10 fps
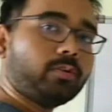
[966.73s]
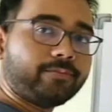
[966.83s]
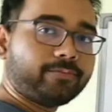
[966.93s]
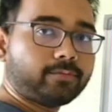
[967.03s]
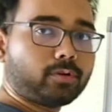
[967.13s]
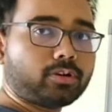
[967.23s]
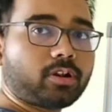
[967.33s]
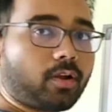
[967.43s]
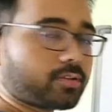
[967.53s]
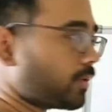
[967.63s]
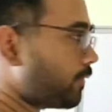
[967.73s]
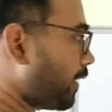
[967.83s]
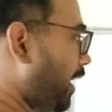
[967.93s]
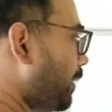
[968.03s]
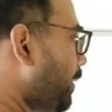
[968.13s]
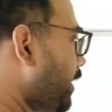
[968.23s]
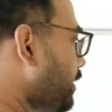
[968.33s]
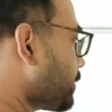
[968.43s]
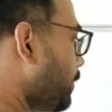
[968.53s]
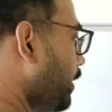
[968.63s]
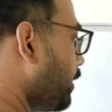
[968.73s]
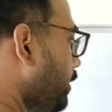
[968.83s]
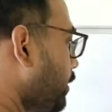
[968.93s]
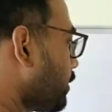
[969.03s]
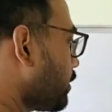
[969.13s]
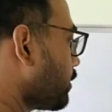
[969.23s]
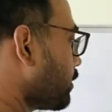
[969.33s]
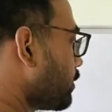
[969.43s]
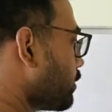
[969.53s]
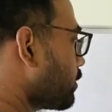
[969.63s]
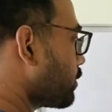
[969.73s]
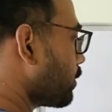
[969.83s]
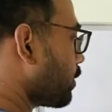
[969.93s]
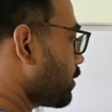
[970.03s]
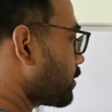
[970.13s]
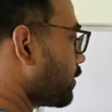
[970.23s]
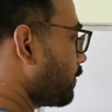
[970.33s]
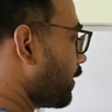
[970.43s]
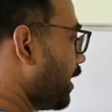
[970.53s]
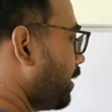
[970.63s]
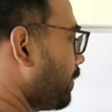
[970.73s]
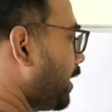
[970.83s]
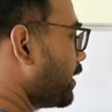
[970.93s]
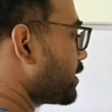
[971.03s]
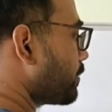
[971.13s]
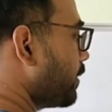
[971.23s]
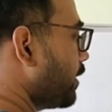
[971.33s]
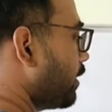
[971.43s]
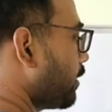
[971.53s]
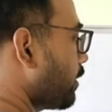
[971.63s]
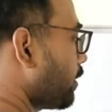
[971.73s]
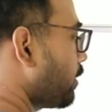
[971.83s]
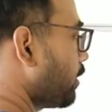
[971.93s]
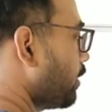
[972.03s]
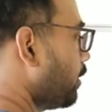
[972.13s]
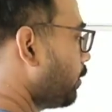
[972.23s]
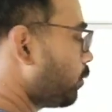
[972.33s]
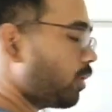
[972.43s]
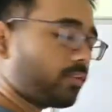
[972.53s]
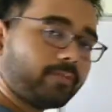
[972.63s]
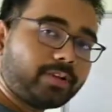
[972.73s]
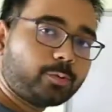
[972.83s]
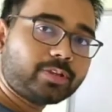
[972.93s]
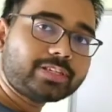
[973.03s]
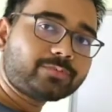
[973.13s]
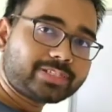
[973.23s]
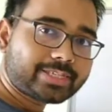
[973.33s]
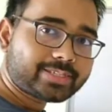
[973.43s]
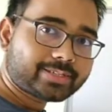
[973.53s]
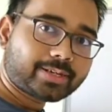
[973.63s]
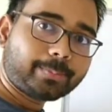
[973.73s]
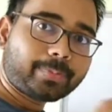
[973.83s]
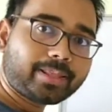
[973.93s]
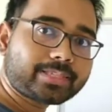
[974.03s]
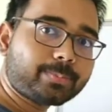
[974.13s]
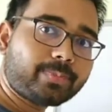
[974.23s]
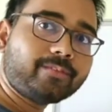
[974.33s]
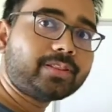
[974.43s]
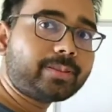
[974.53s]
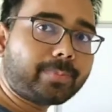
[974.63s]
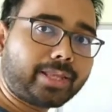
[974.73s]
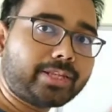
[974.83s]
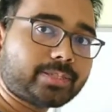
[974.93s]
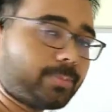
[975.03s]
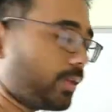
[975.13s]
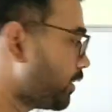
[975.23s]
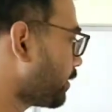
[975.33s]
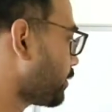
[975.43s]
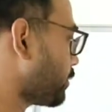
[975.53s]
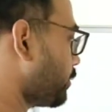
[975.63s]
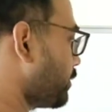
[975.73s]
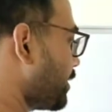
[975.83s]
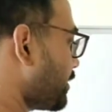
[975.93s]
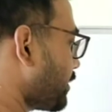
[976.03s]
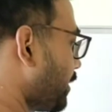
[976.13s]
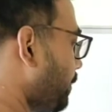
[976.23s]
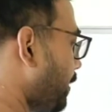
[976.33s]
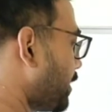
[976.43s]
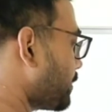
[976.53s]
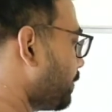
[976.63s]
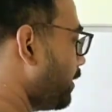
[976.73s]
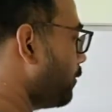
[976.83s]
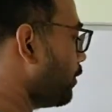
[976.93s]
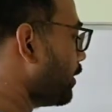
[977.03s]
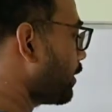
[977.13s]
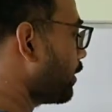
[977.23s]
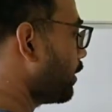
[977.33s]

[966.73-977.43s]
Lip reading: if we want cos of A minus B, so cos of A minus B, what we do is we just replace B with minus B. So just replace B with